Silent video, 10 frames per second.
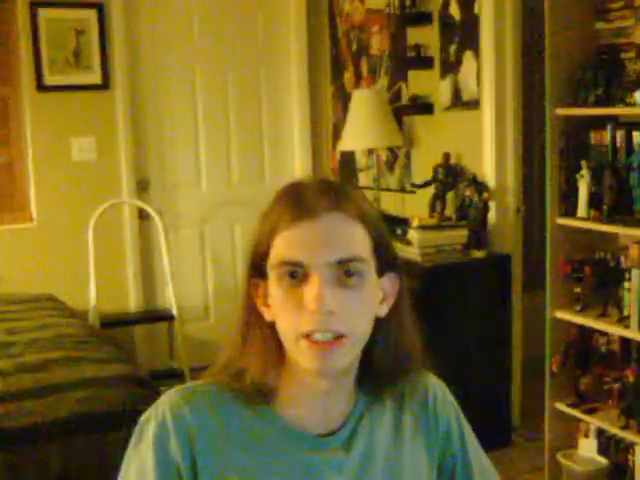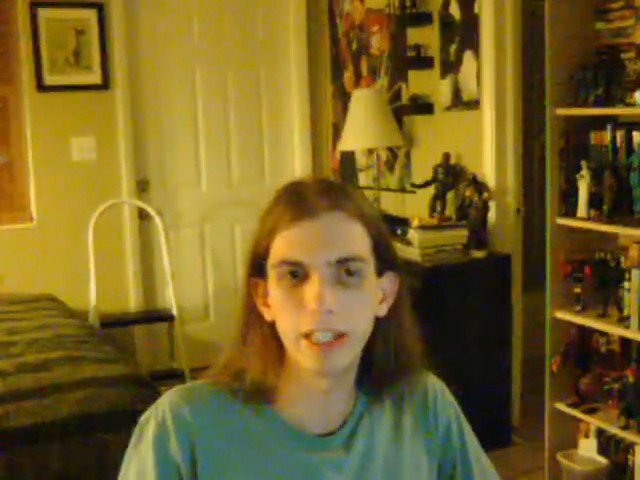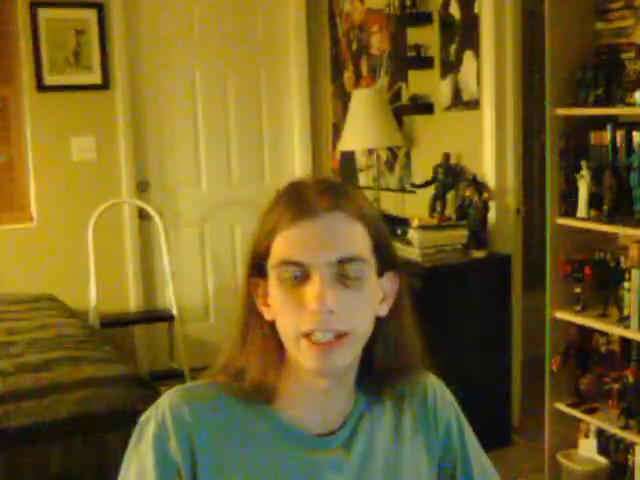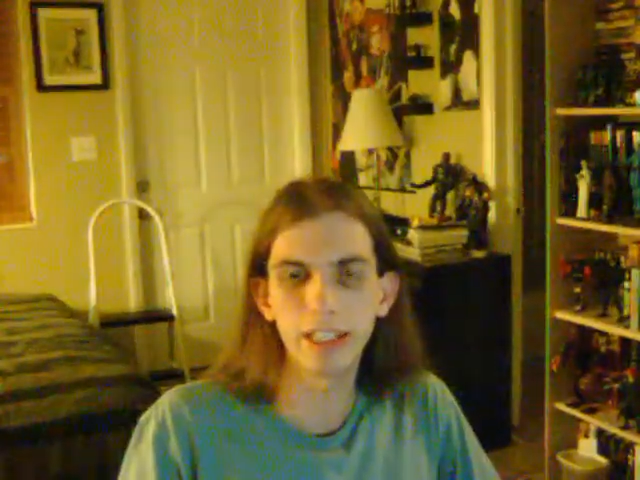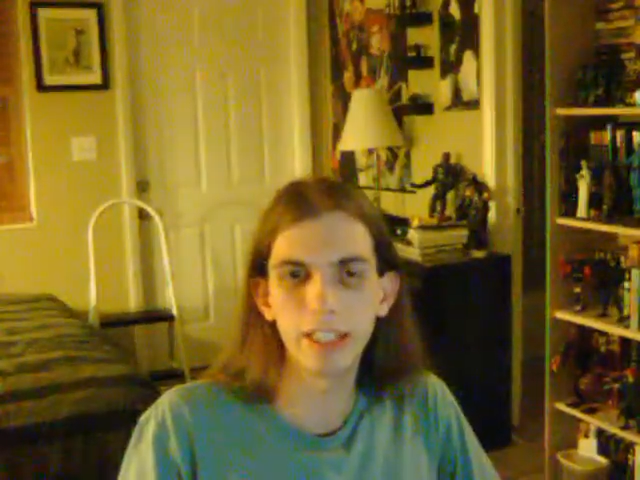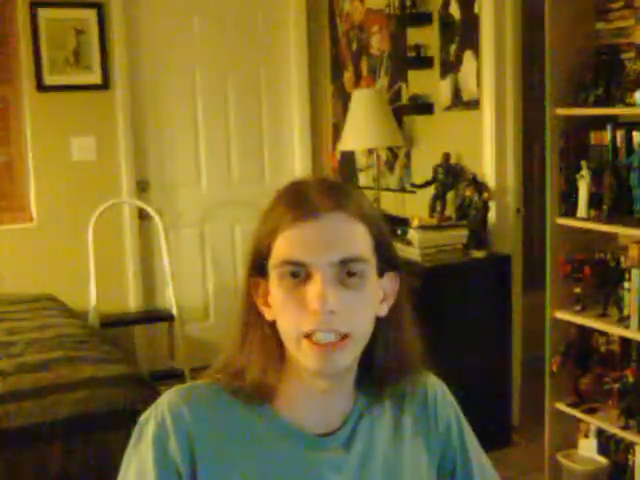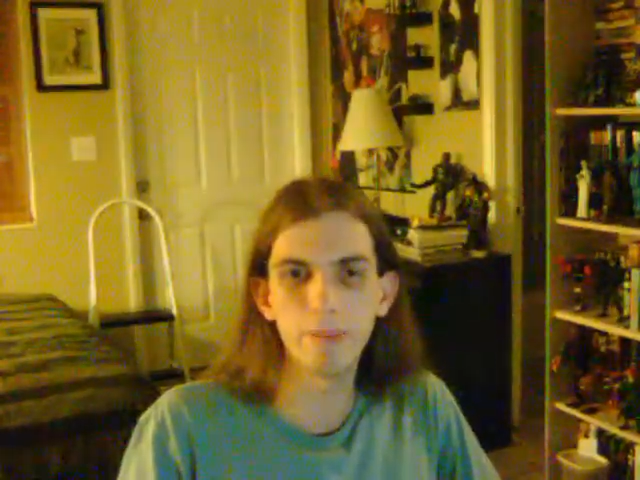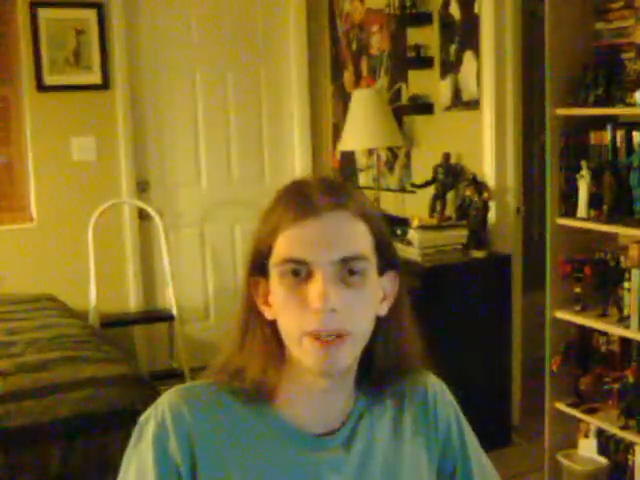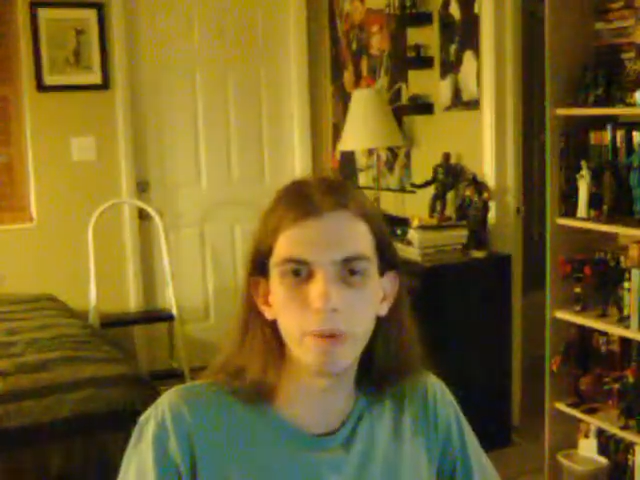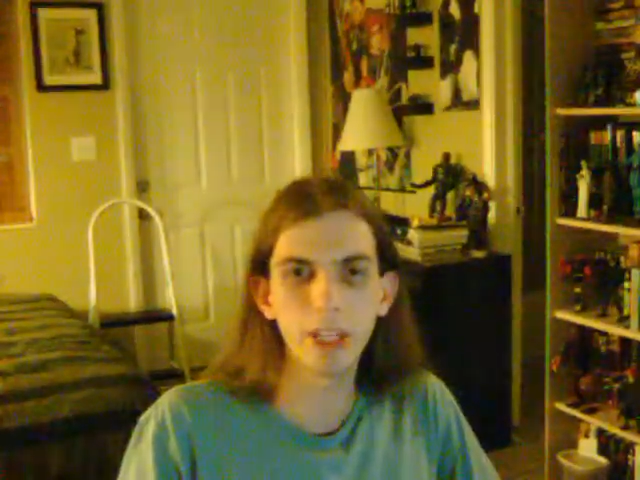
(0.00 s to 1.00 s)
that they could eat
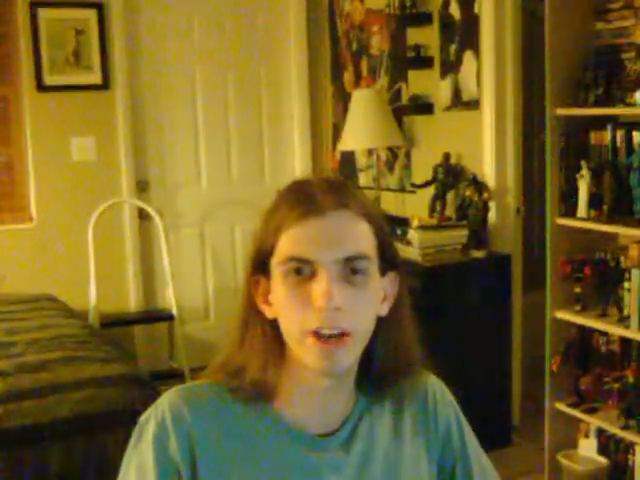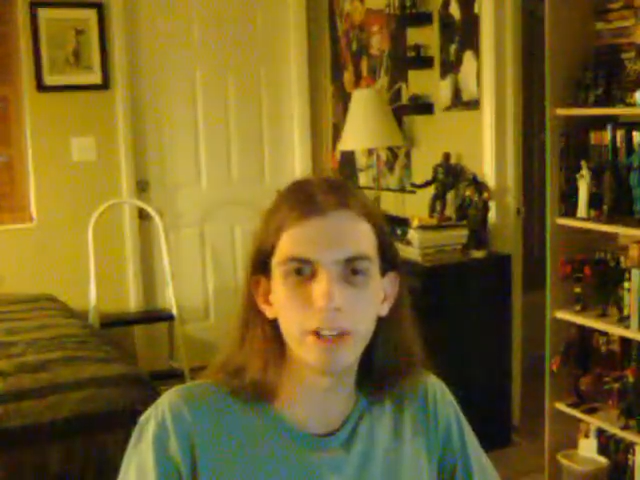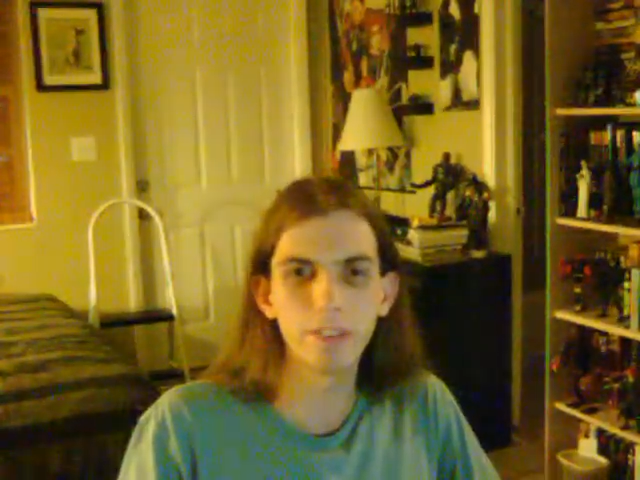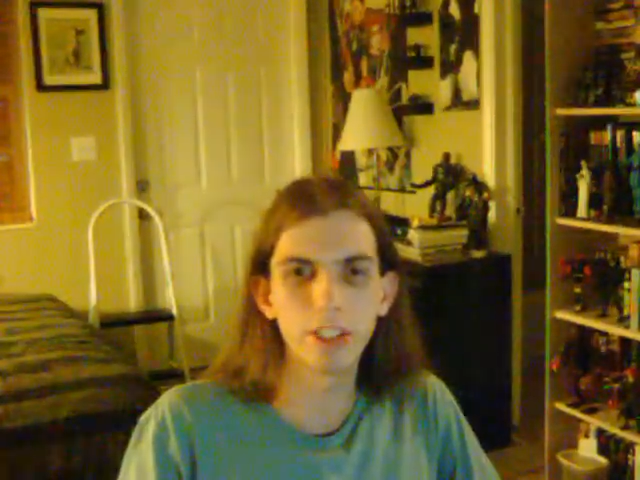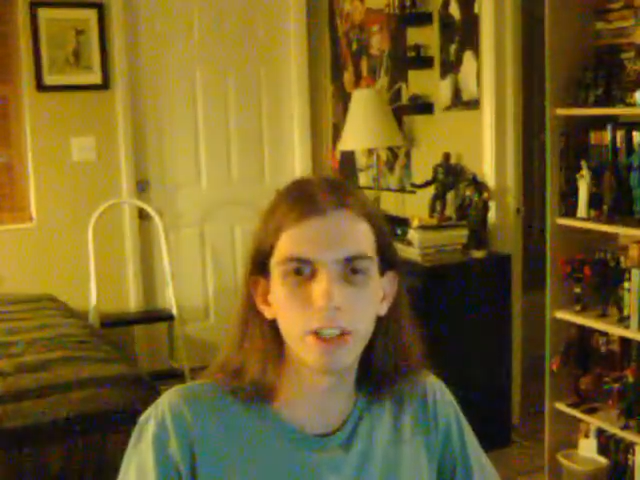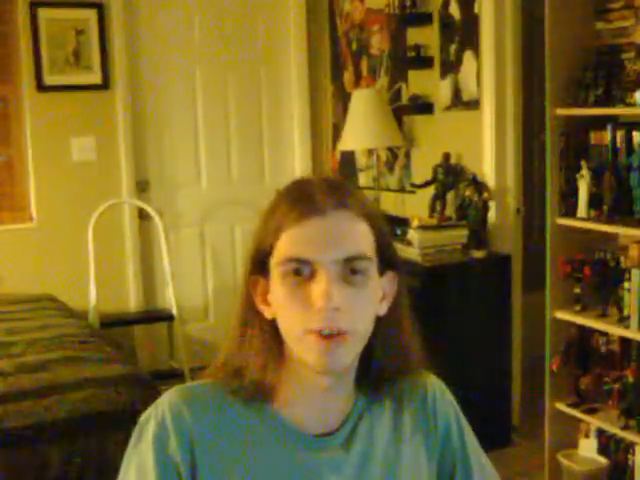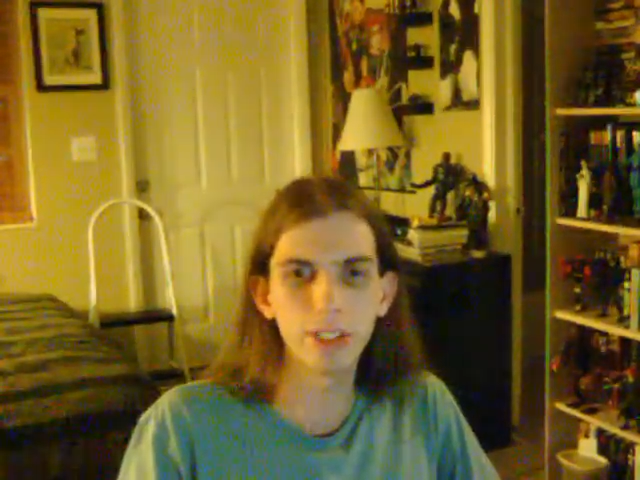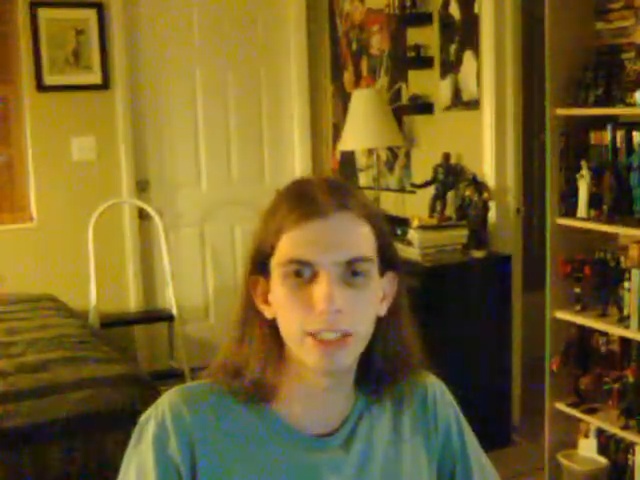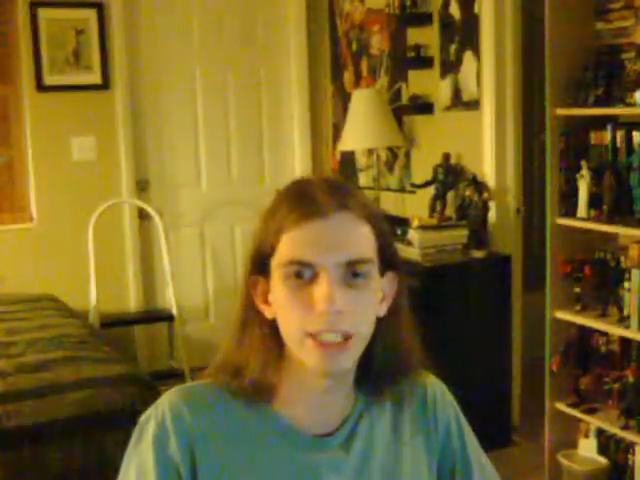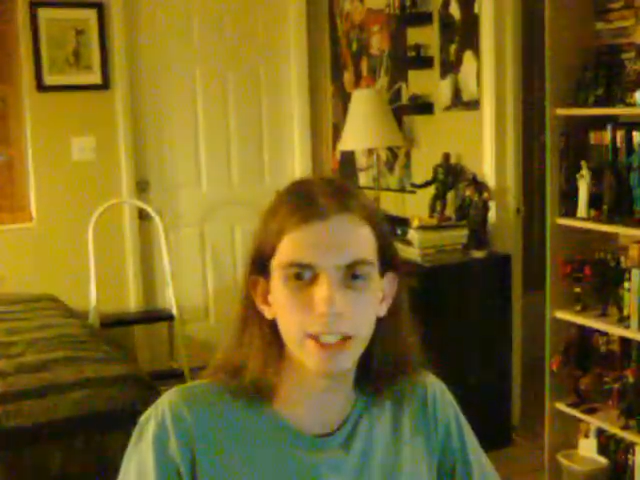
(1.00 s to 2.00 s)
me without even
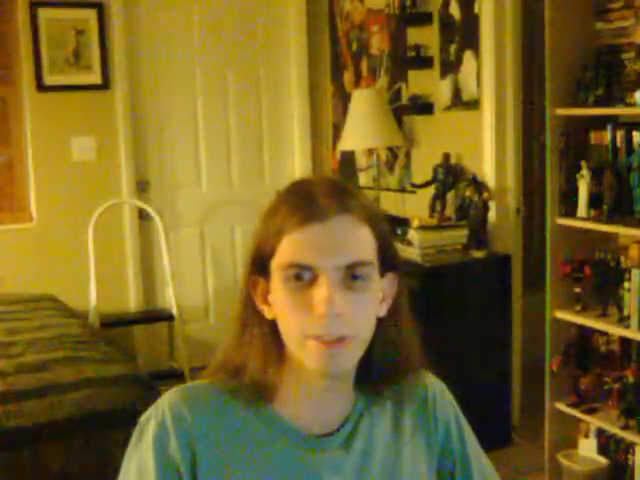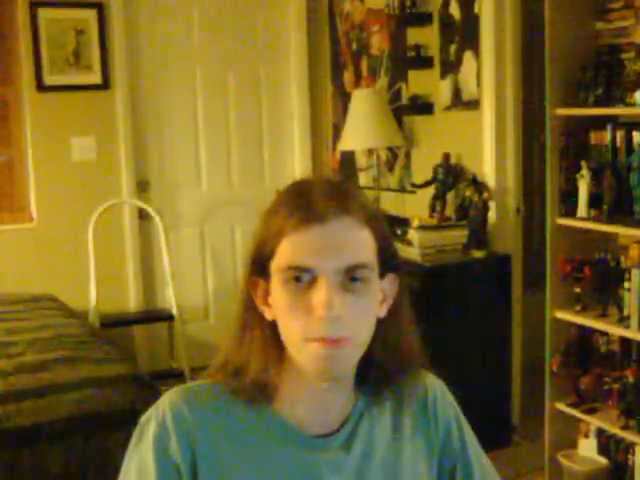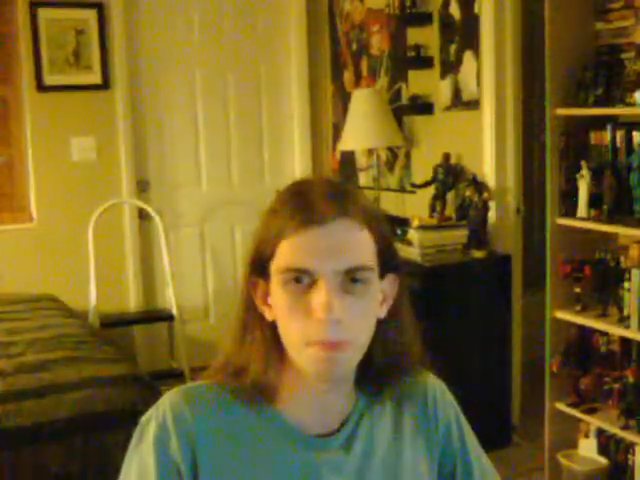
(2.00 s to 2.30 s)
noticing it.